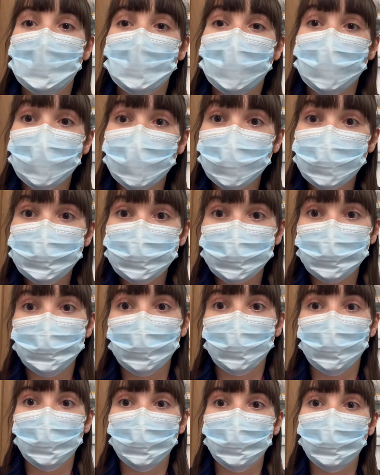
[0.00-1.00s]

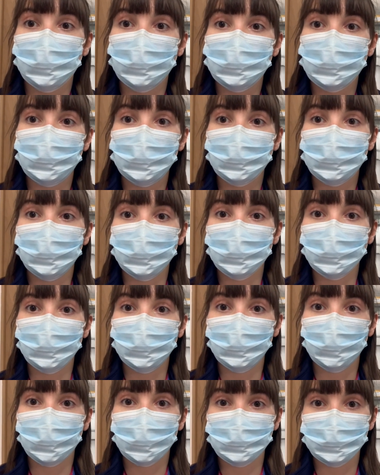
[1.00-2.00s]
18-month-old
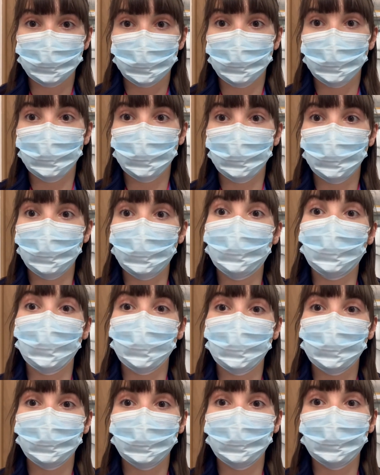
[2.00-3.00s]
who has come in
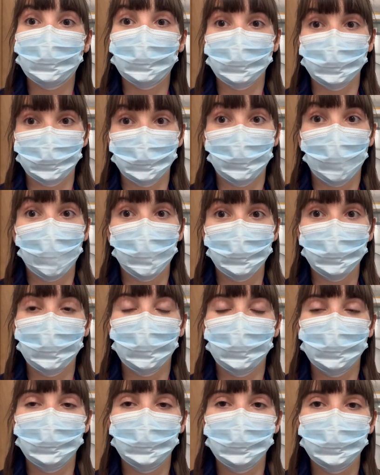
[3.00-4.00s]
with
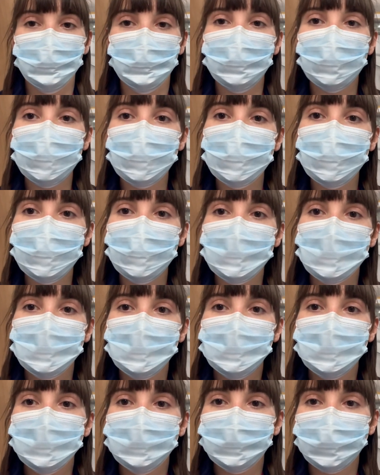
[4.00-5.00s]
viral induced wheeze,
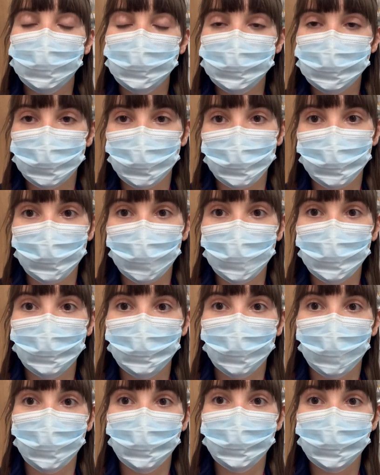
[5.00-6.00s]
who's got
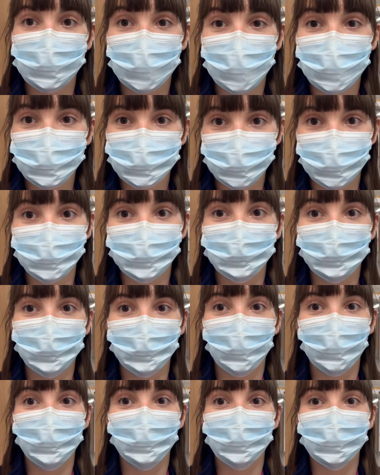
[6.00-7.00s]
rhinovirus and
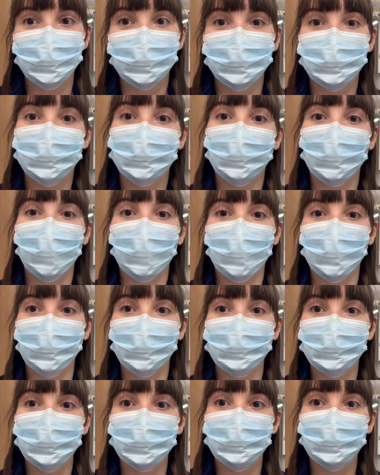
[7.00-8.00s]
enterovirus,
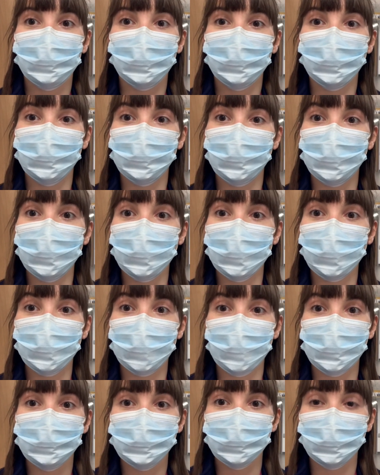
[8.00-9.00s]
and is currently
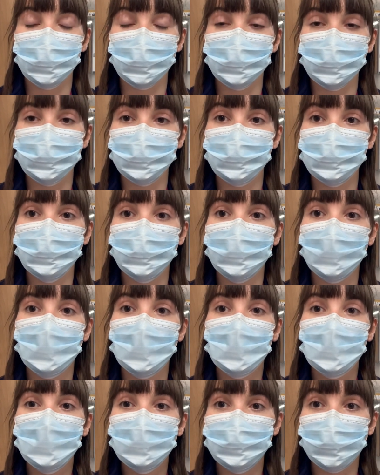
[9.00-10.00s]
getting his
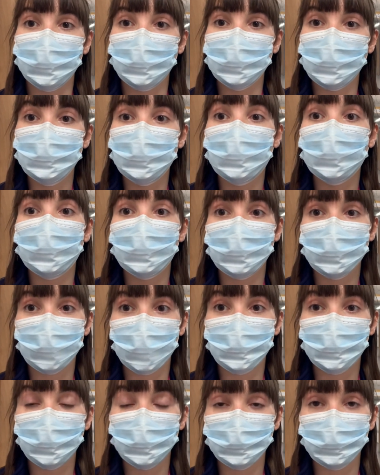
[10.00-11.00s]
salbutamol
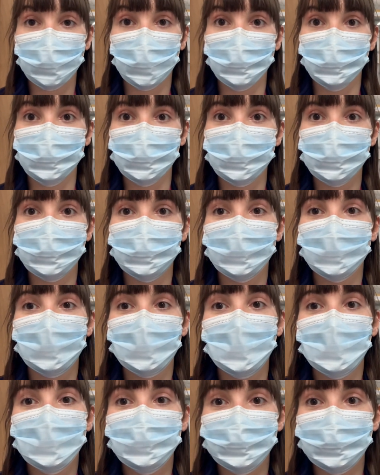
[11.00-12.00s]
every 3 hours.
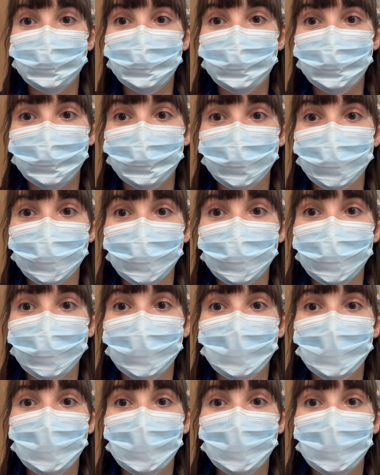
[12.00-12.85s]
So hopefully